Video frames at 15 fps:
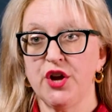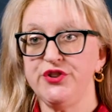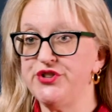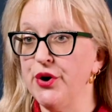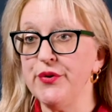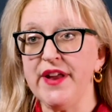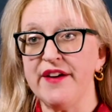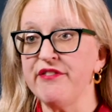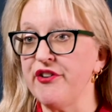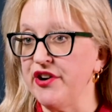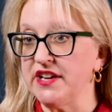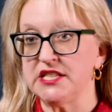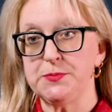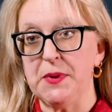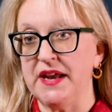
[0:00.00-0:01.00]
Don't ever
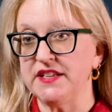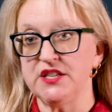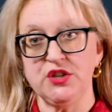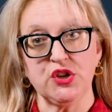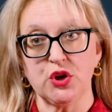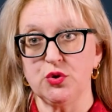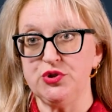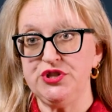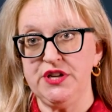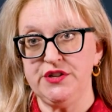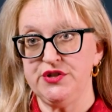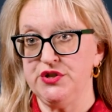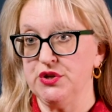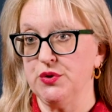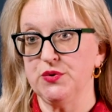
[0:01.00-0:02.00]
expect a
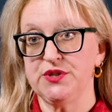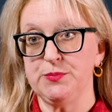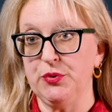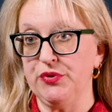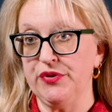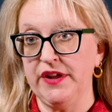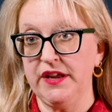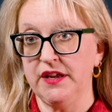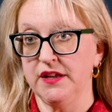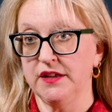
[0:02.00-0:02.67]
negotiation to go smoothly.